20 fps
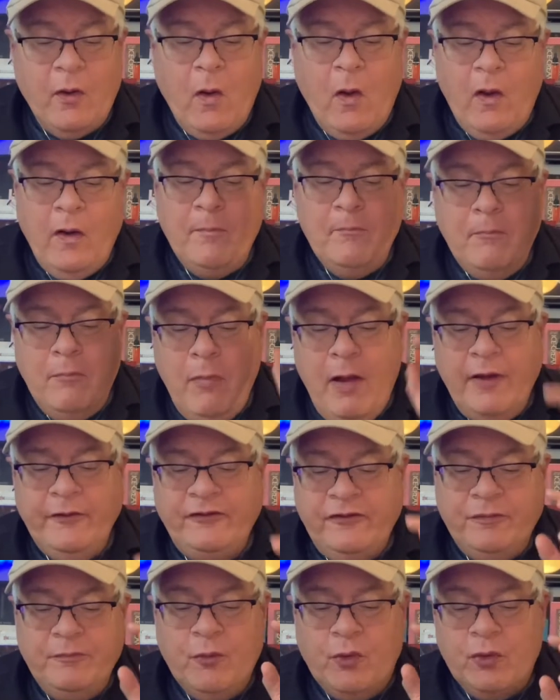are
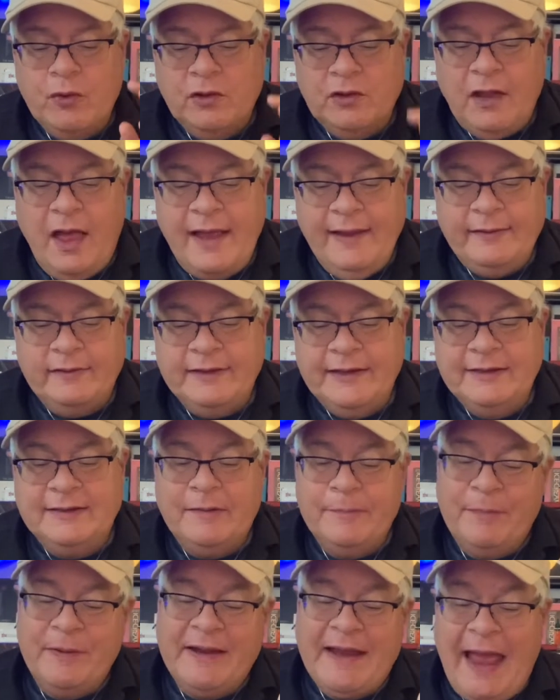much more likely
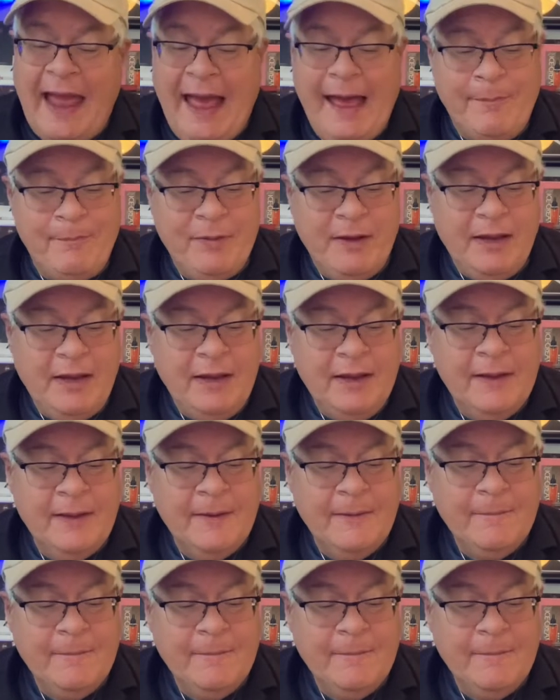to be happy